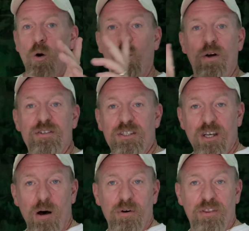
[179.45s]
with
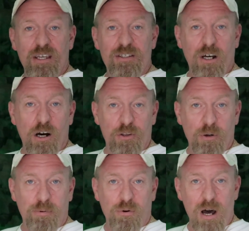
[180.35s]
some of these
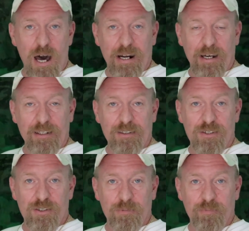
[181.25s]
other
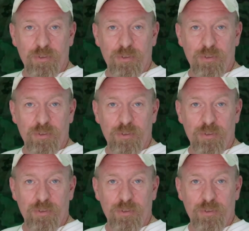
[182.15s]
products.